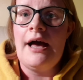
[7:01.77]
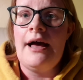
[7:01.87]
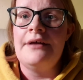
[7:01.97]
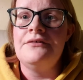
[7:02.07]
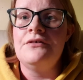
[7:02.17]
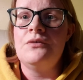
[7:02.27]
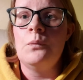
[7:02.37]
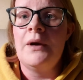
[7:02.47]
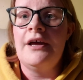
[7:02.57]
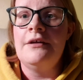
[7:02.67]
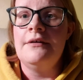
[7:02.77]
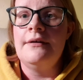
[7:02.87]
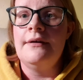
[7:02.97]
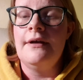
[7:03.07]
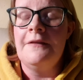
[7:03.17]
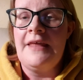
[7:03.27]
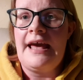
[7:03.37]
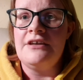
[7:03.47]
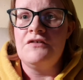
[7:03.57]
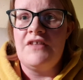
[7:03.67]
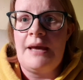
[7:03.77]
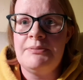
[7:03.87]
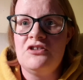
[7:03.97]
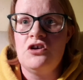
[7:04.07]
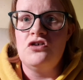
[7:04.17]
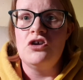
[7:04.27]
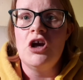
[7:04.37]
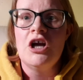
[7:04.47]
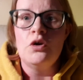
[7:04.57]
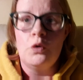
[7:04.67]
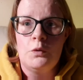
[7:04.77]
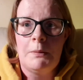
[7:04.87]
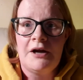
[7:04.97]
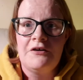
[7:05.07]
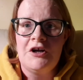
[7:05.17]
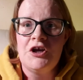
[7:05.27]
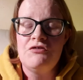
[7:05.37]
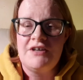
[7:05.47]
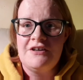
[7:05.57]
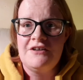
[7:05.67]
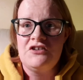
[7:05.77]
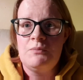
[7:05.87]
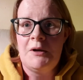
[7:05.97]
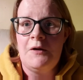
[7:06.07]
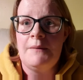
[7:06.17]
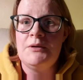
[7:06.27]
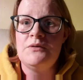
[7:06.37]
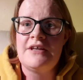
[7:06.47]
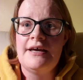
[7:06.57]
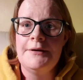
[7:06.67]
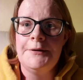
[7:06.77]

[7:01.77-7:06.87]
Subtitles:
And when at the end of the episode Lord Byron had written this poem, it was